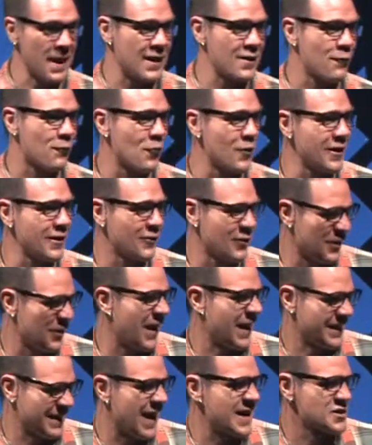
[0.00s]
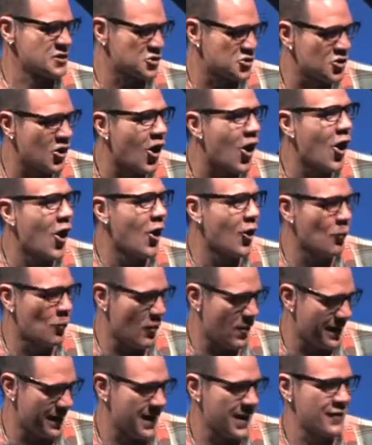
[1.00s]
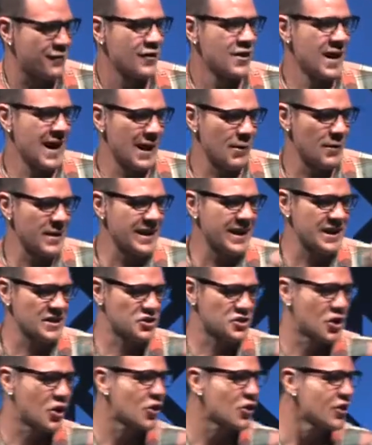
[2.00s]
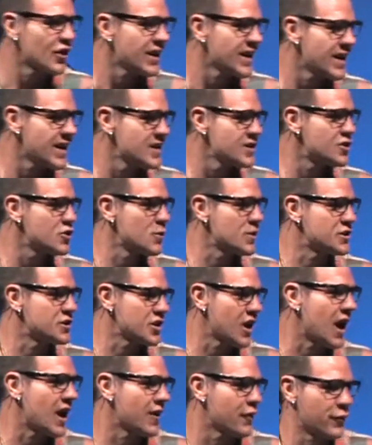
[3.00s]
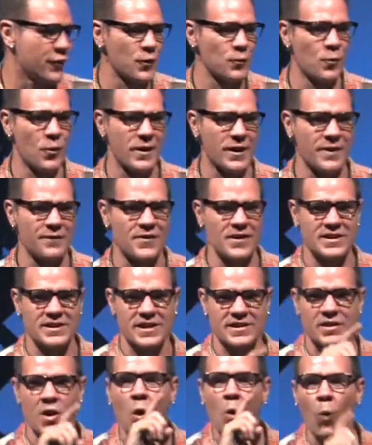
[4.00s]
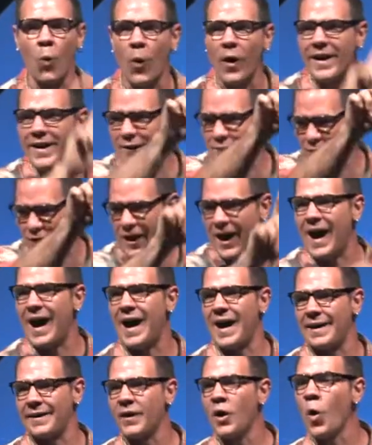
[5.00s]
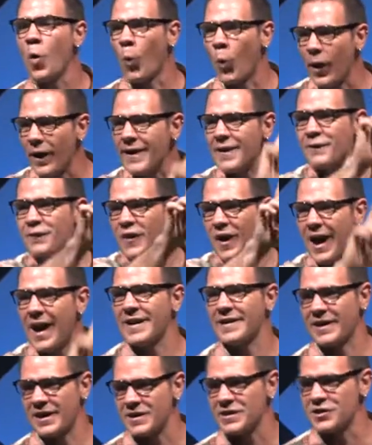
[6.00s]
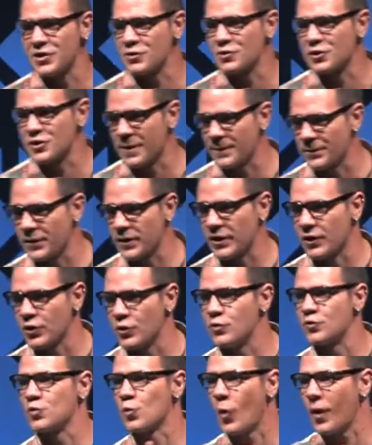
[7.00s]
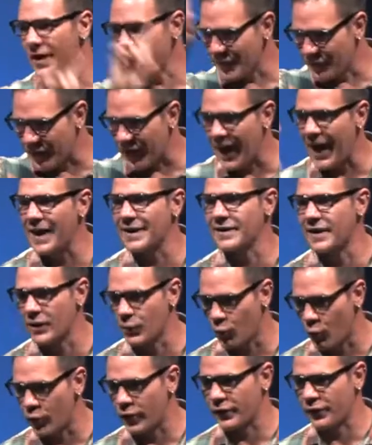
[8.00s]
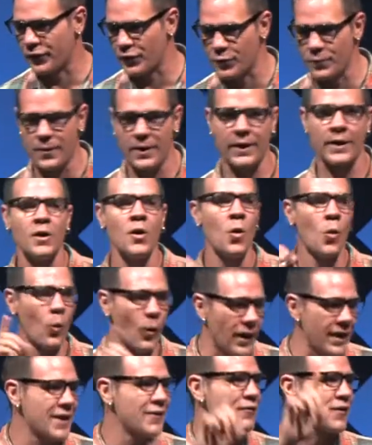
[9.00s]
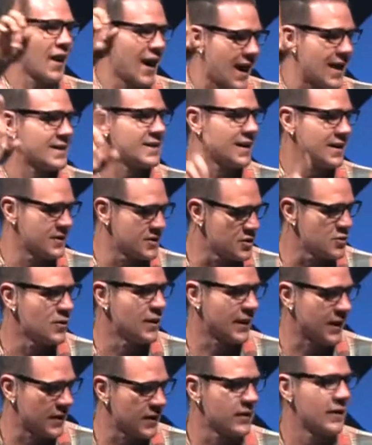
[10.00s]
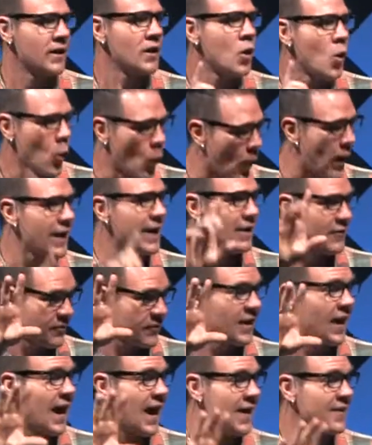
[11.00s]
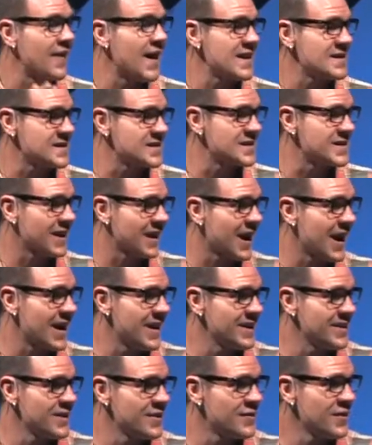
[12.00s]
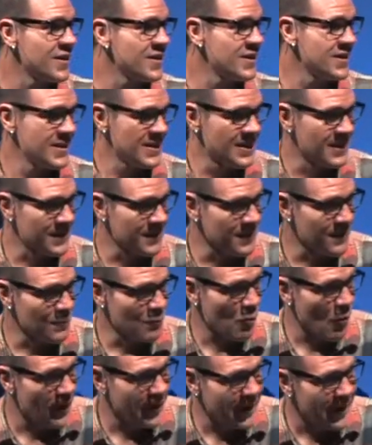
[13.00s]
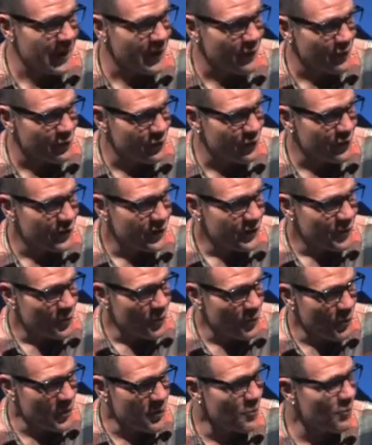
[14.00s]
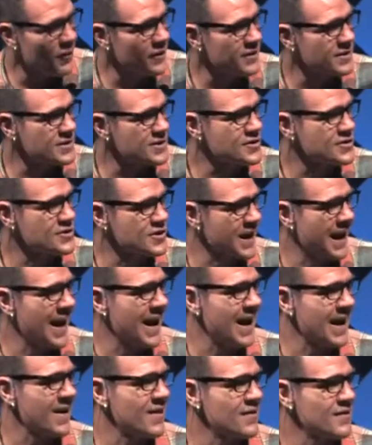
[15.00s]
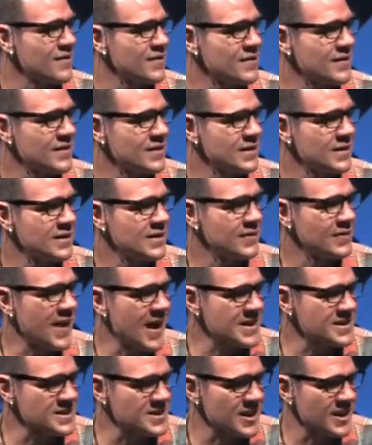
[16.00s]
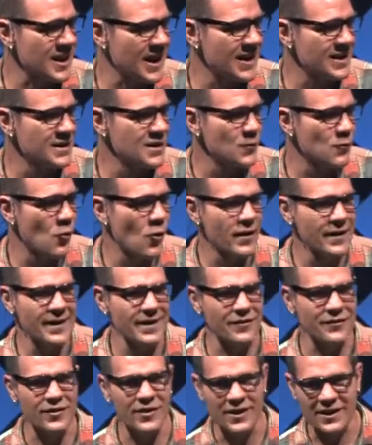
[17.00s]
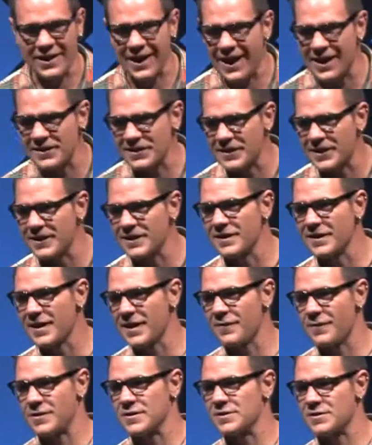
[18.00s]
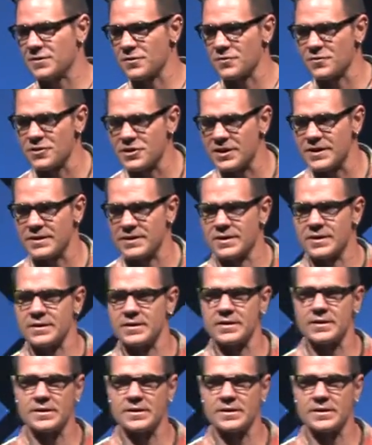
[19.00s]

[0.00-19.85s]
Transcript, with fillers: if we, and like that Saul what if, and he can turn it into a Jonathan what if that says, what if God? What if God can do something huge? What if God can work through me? What if God can do a healing? What if God? That's the kind of what if we want to have. That's the kind of what if God can give us through Jesus.